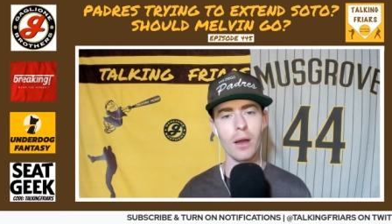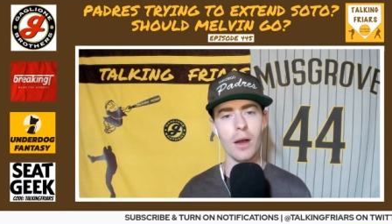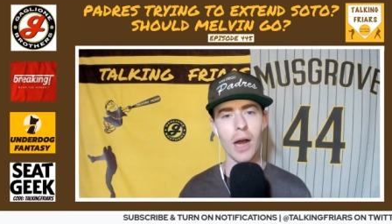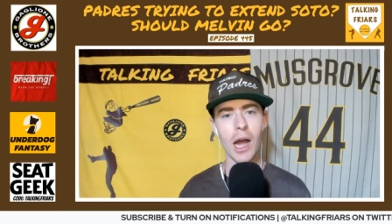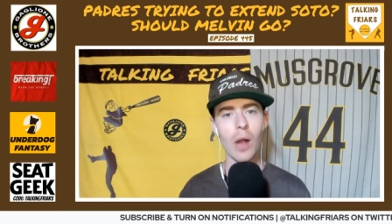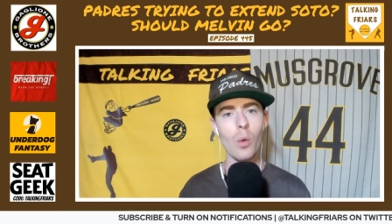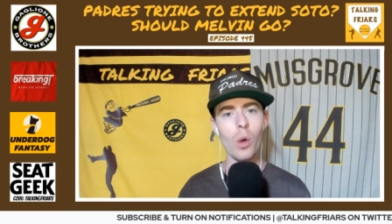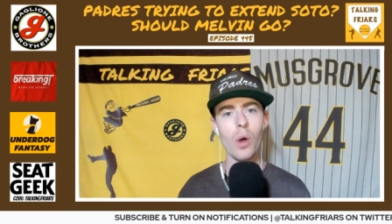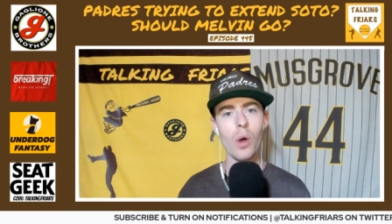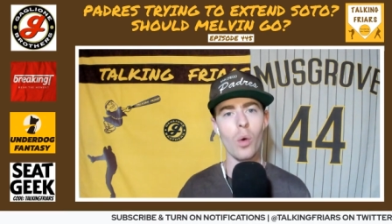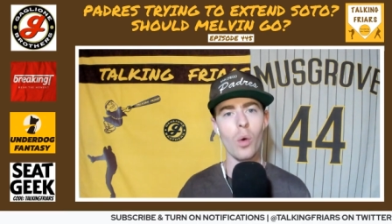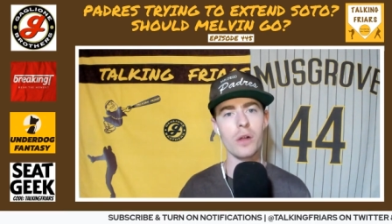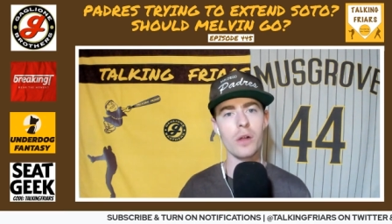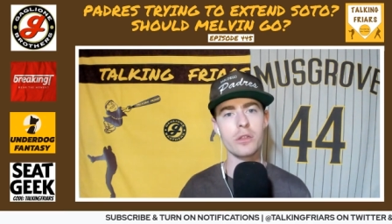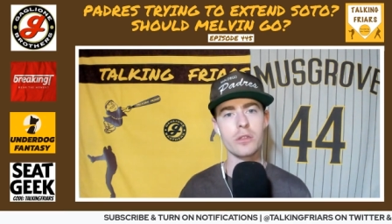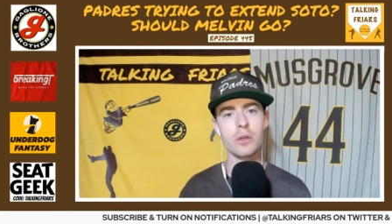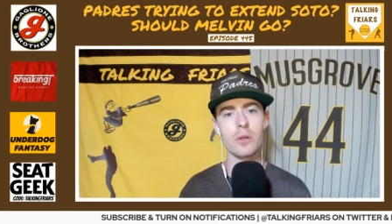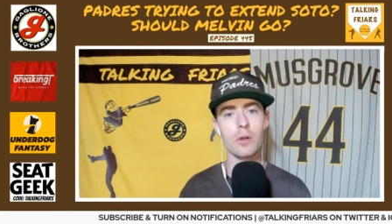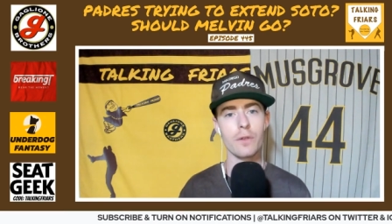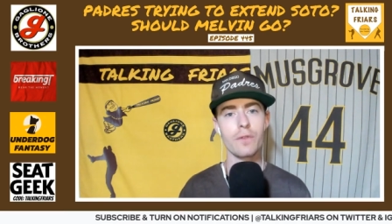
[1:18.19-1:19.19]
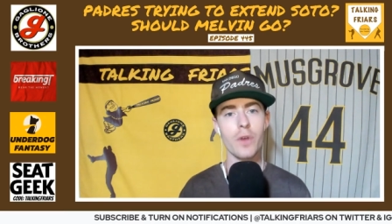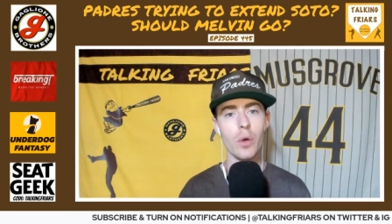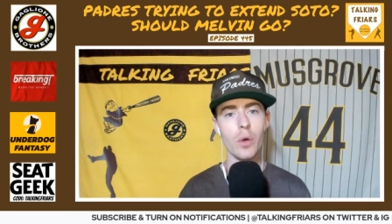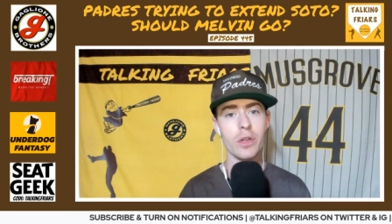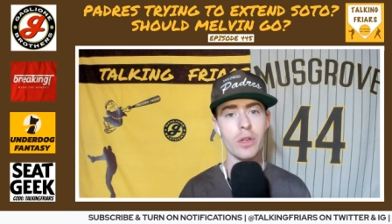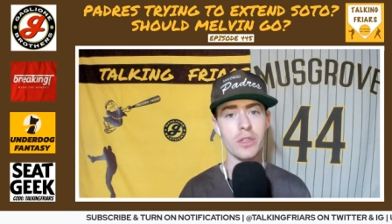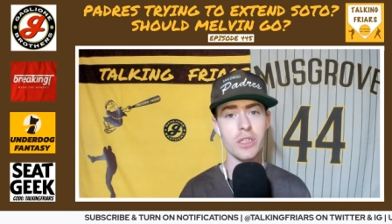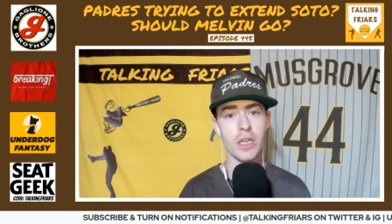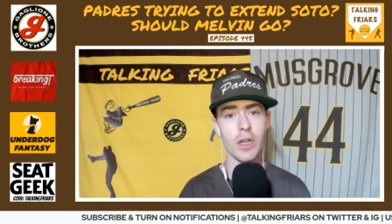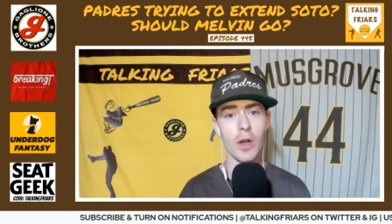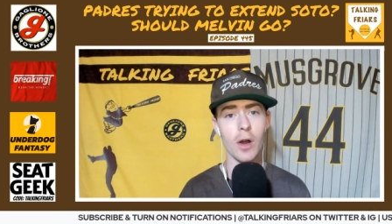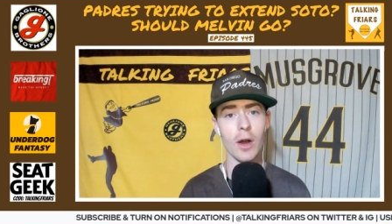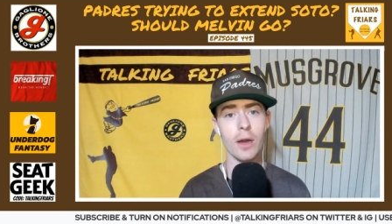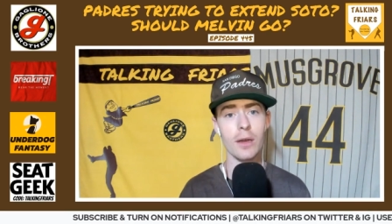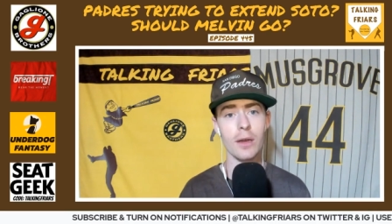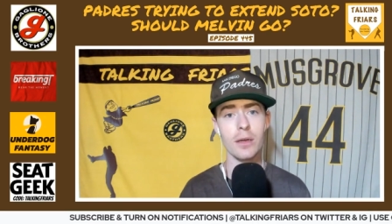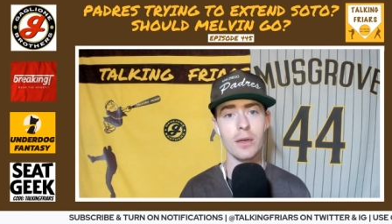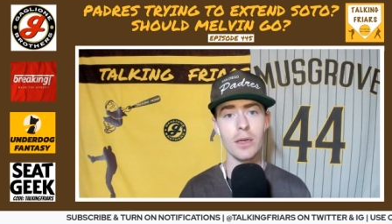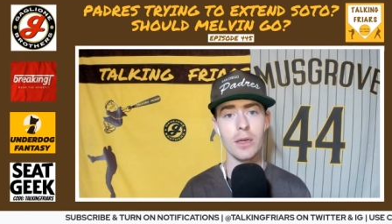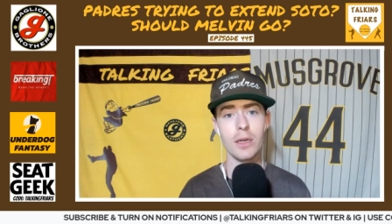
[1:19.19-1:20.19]
I want Juan Soto focusing
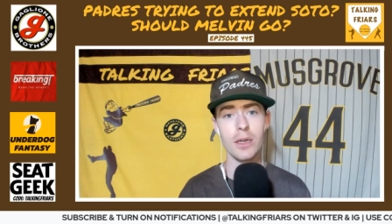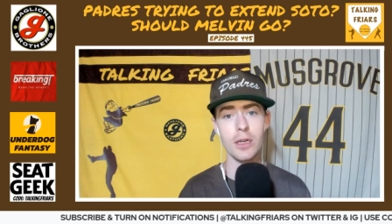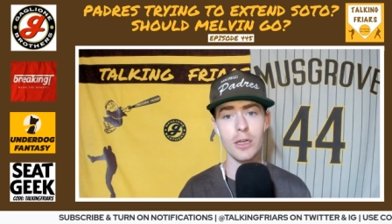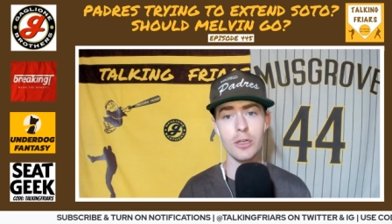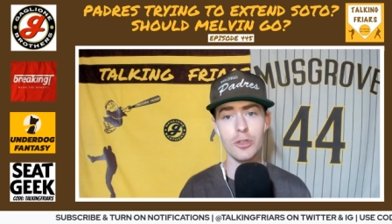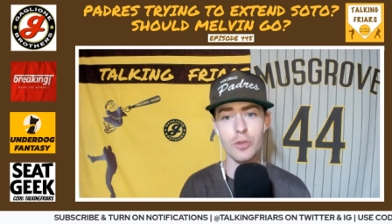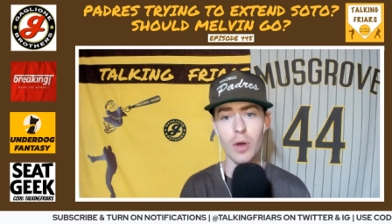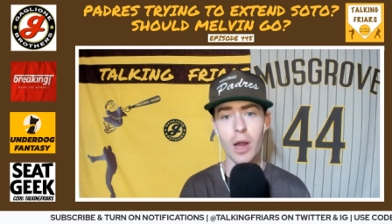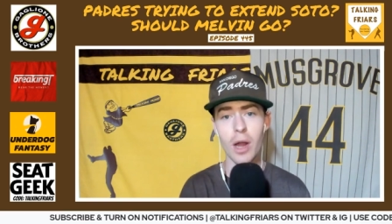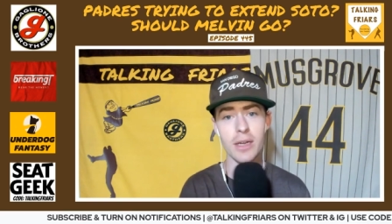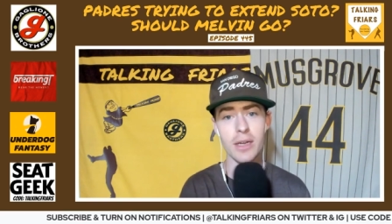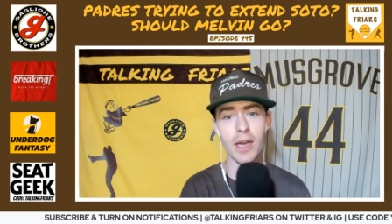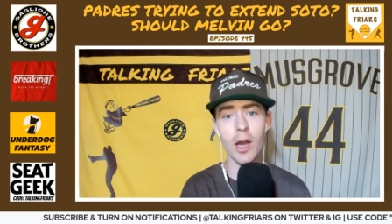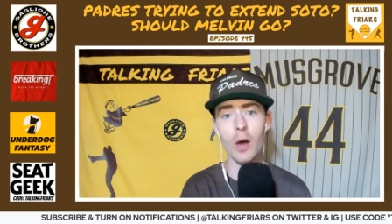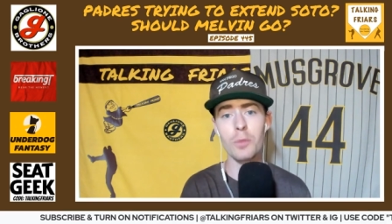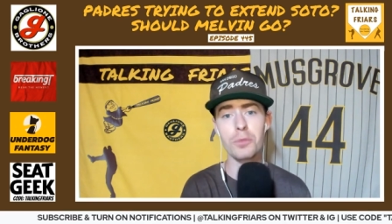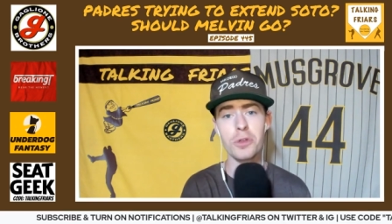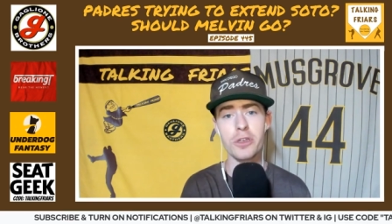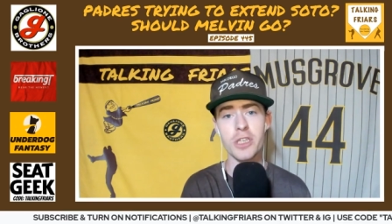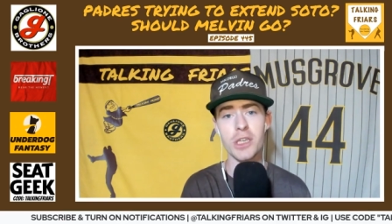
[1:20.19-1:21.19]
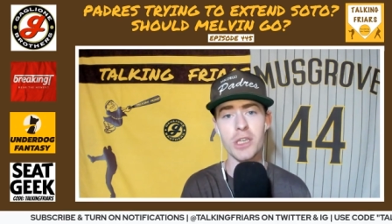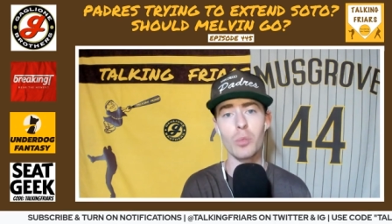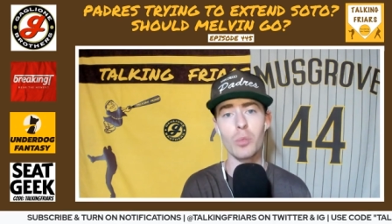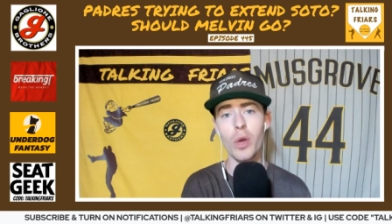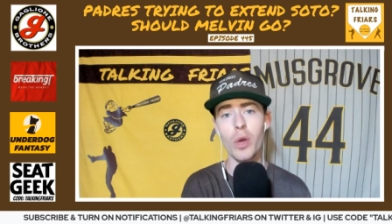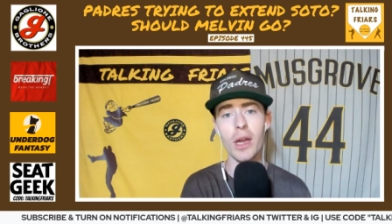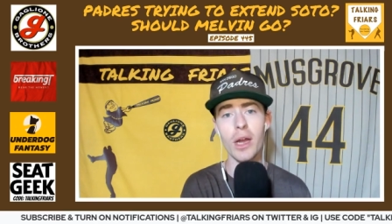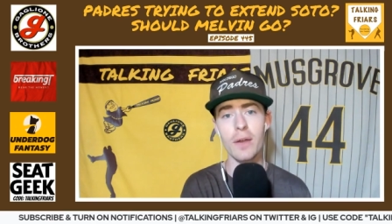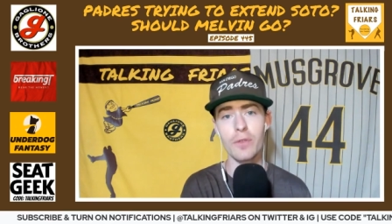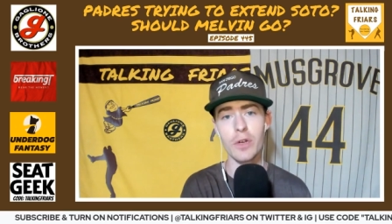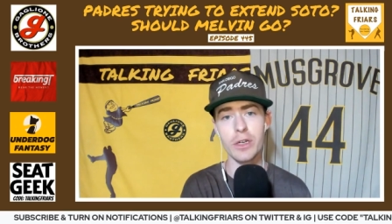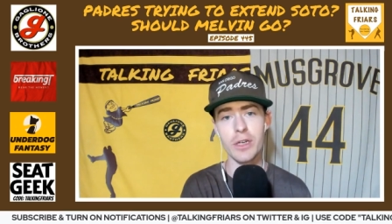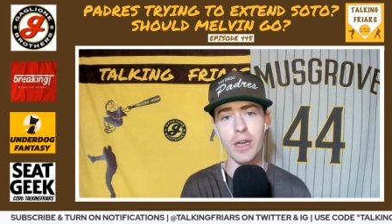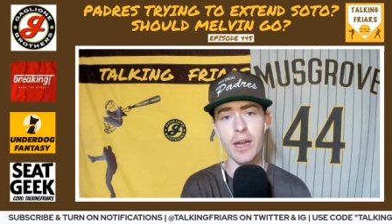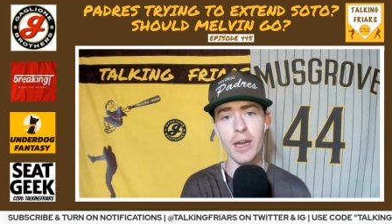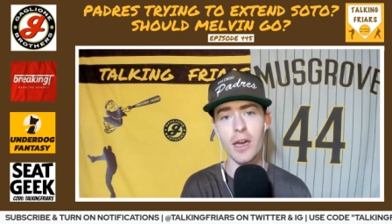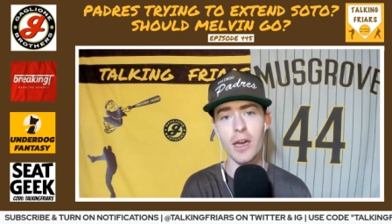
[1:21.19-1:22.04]
on trying to help the team win every day.